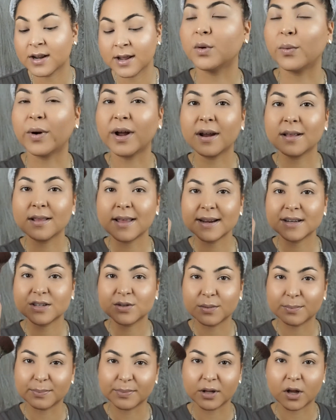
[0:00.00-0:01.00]
The way I like to
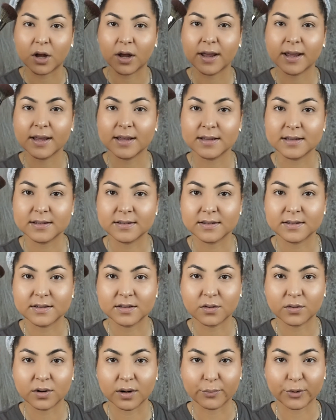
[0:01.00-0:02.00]
apply is
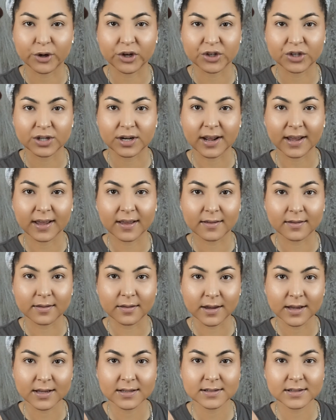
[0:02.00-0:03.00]
on a brush like
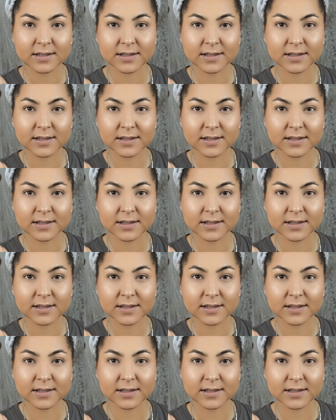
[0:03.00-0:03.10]
this.